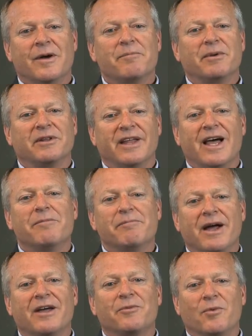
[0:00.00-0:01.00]
But that
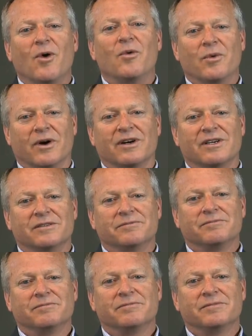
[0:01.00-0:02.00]
math won't work.
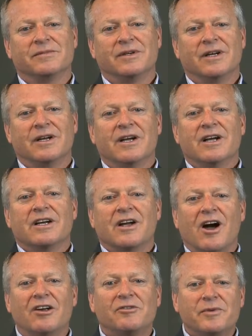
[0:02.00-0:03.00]
Cost